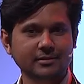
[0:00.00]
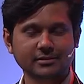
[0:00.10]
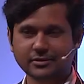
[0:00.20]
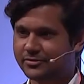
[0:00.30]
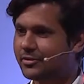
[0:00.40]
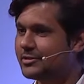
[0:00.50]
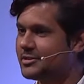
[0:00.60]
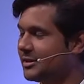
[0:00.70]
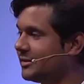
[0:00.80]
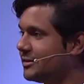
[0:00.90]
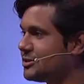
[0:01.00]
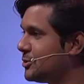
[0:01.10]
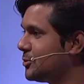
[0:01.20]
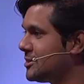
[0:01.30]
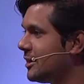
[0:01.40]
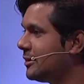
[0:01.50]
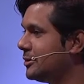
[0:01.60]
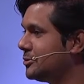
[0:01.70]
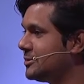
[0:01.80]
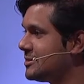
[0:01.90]
The first thing that she would tell
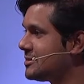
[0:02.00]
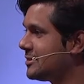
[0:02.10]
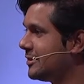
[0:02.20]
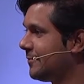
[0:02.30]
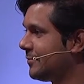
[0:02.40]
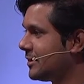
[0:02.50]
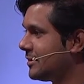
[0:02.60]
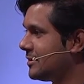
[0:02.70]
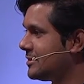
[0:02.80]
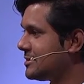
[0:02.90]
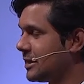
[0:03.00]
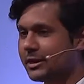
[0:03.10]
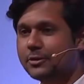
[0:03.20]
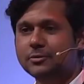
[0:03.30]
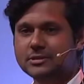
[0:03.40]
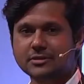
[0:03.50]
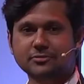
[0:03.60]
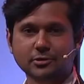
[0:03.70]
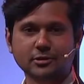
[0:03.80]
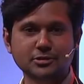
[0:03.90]
you is security
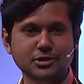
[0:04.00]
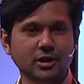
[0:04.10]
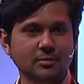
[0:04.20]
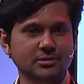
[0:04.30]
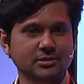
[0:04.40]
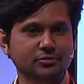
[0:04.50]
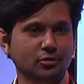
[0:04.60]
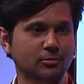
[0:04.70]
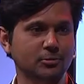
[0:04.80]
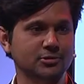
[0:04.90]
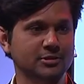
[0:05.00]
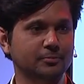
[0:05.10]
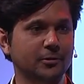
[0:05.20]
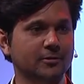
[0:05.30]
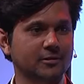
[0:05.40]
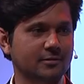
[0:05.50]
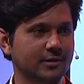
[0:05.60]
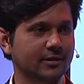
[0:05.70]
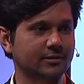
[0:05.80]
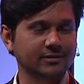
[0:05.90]
for her job is the foremost important
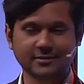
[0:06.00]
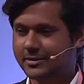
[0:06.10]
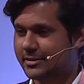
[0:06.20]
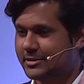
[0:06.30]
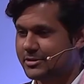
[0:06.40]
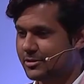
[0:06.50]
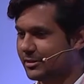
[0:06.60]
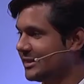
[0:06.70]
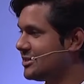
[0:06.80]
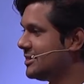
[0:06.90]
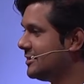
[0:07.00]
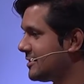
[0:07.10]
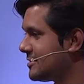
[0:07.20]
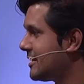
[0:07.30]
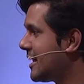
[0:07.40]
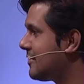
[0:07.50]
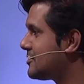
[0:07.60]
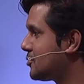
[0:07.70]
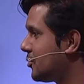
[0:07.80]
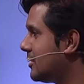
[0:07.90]
thing, so that she doesn't have
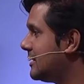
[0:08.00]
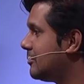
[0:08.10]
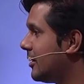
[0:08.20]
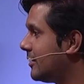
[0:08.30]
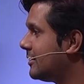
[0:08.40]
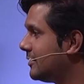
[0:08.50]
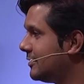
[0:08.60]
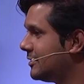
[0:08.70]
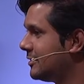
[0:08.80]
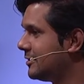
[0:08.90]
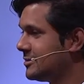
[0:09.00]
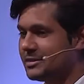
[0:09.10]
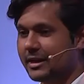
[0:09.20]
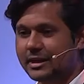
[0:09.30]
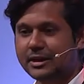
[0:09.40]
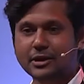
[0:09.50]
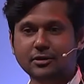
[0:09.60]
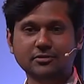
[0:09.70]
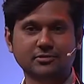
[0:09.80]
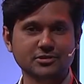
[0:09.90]
to worry about taking care
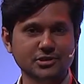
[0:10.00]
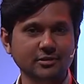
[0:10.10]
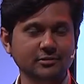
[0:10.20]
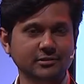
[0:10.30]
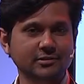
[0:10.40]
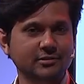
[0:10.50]
of her children